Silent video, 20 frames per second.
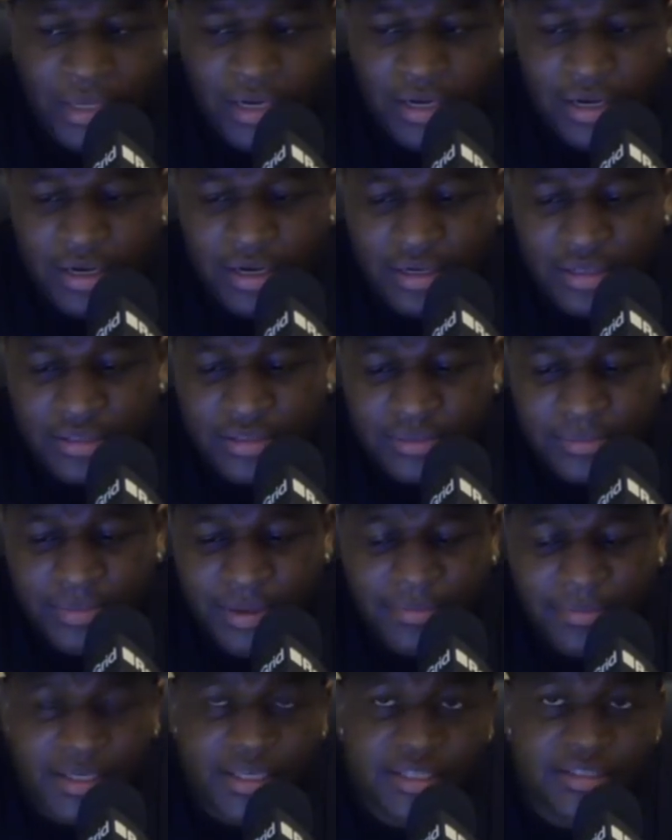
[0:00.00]
uh, to
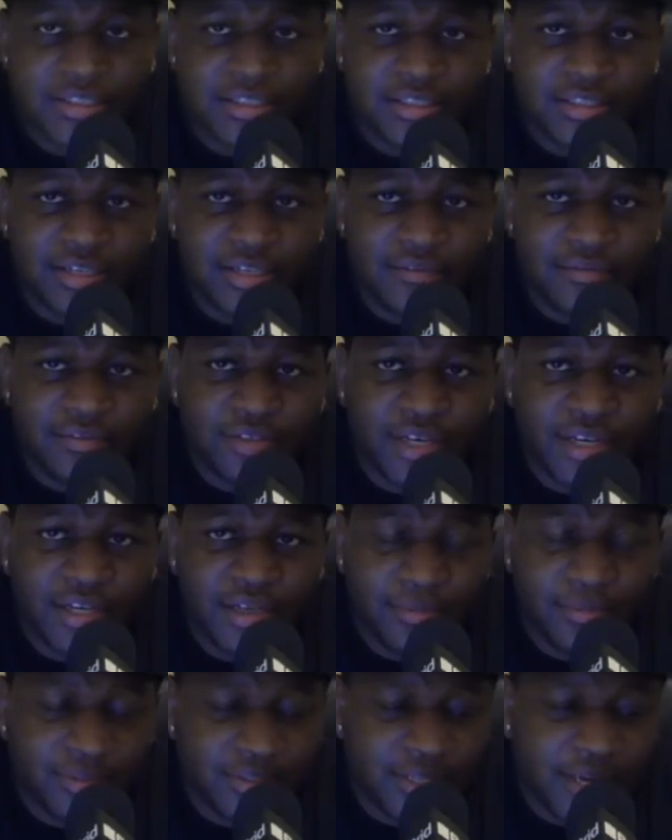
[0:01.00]
maybe get to the level that
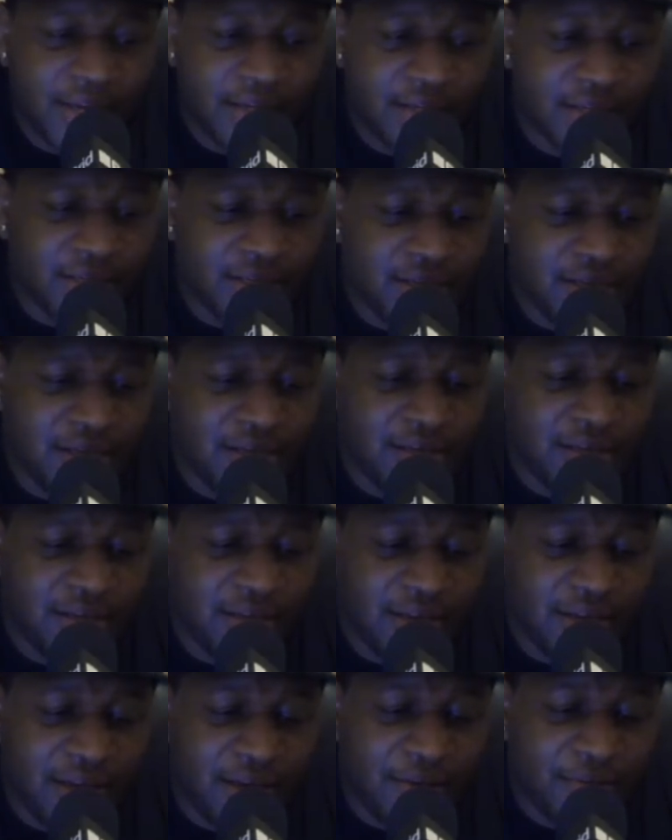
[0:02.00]
he was at.
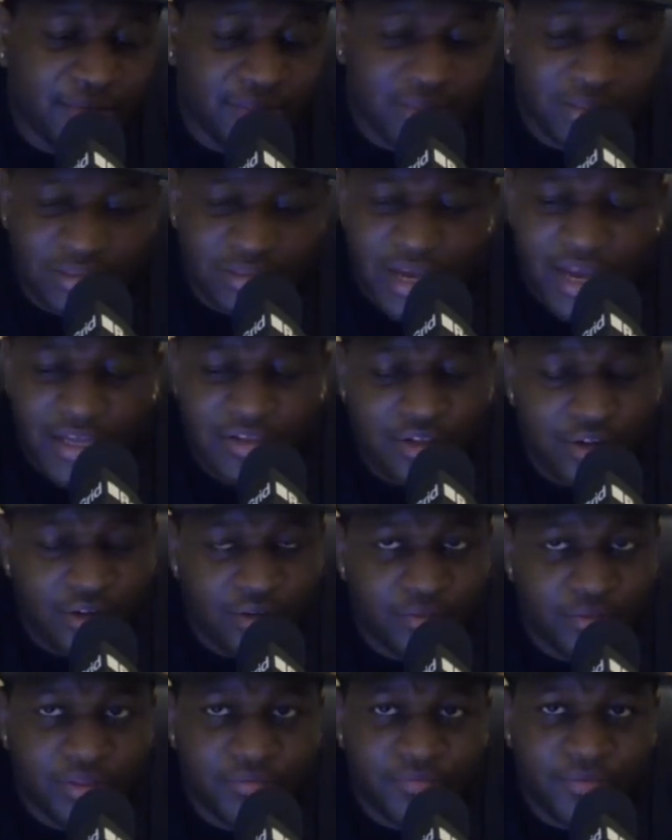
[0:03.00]
It was a. I thought
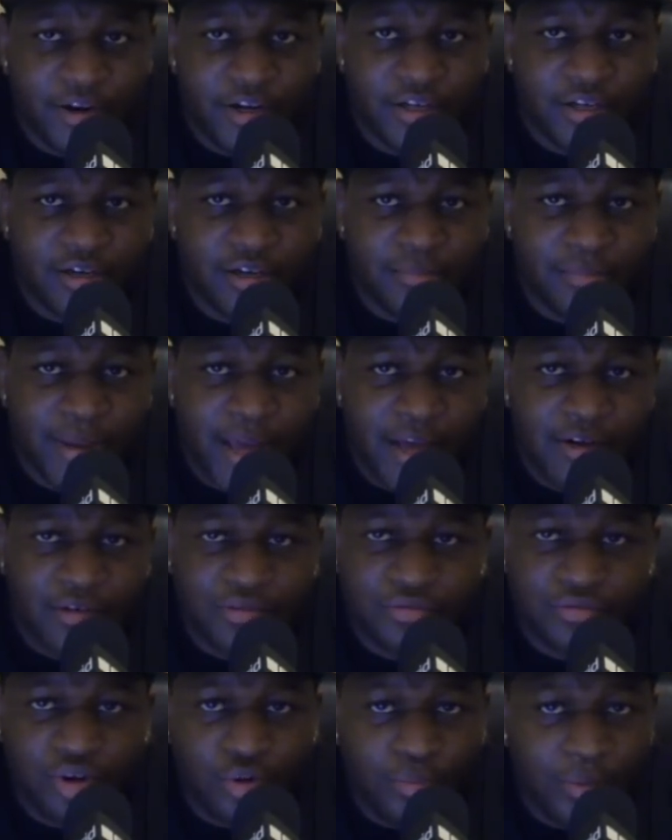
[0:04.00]
it was a very good
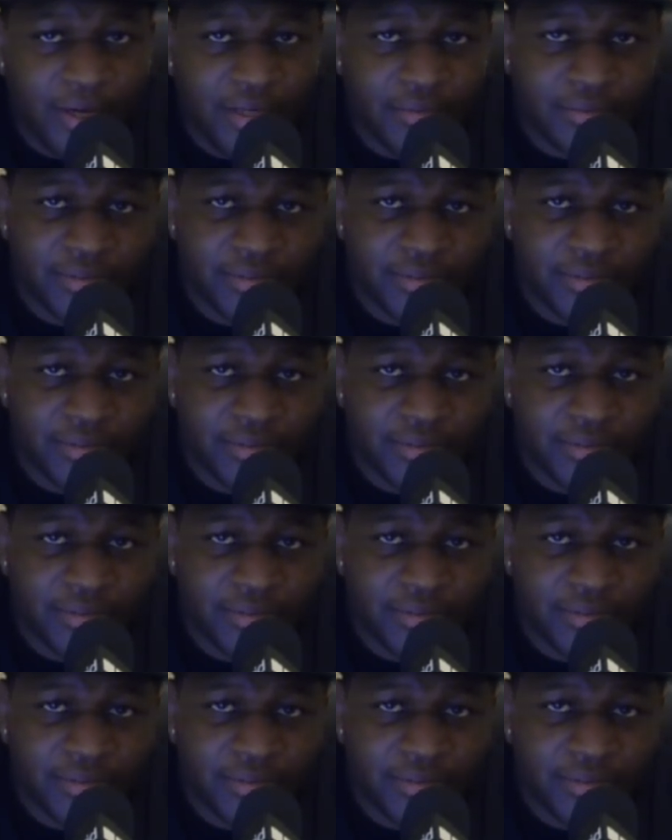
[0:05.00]
battle. Nobody